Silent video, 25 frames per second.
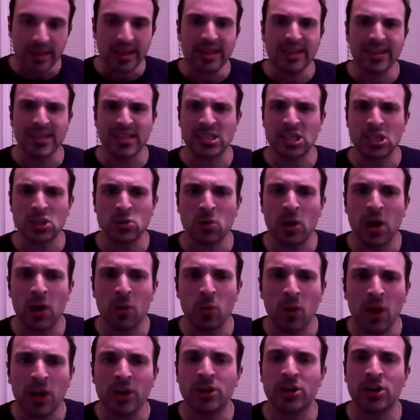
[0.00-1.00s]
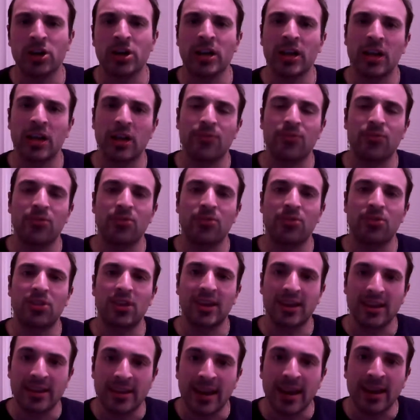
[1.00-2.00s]
this is where I wonder if the
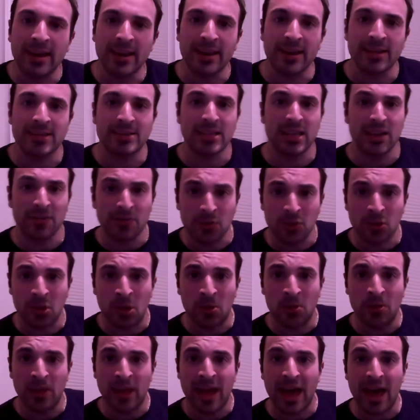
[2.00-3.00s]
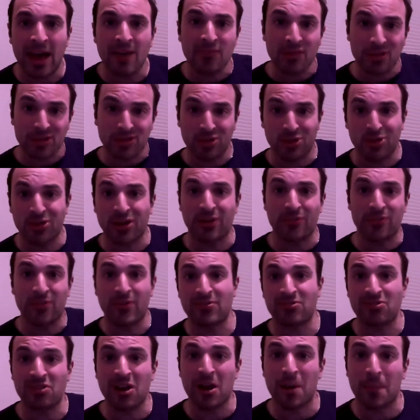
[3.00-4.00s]
Canadiens, even though they have a 3rd and
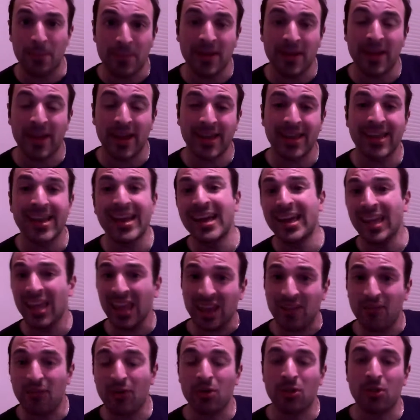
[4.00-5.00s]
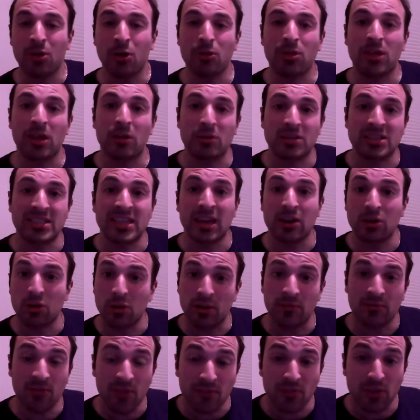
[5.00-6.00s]
5th round pick, even though they retained
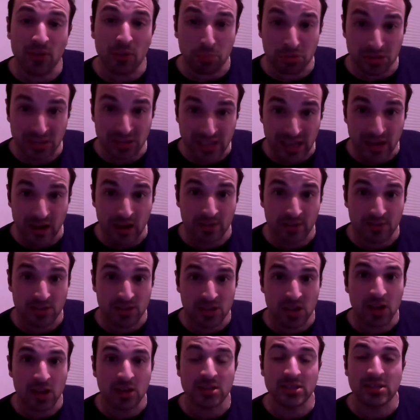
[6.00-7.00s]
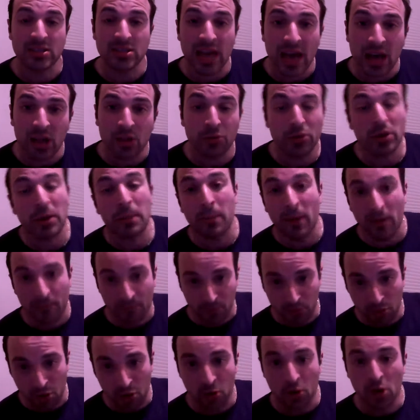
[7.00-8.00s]
only 50% of Stahl's salary and
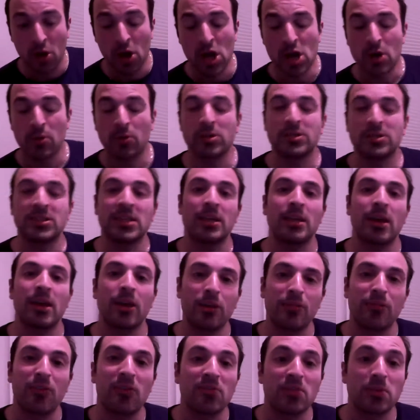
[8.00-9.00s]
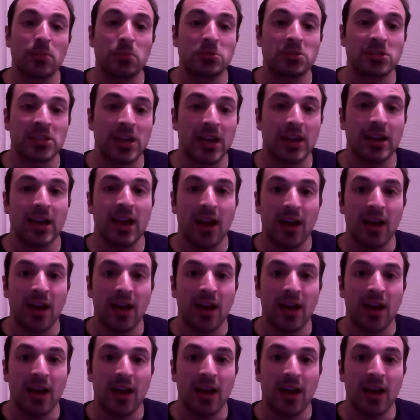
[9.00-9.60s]
Buffalo retained the other 50%,